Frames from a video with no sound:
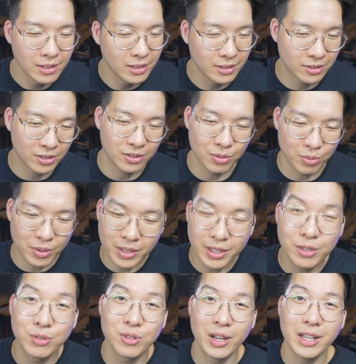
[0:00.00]
It's just a really
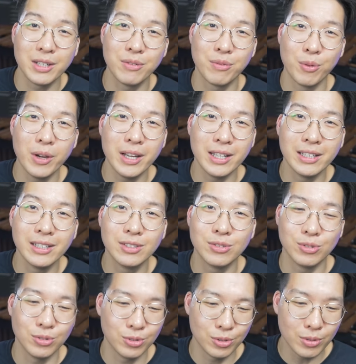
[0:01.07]
creative way
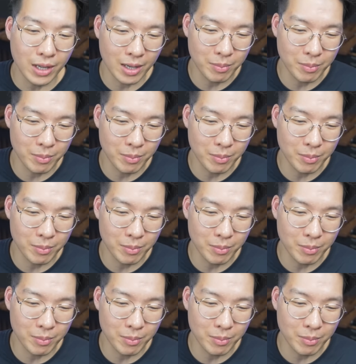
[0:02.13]
to do it,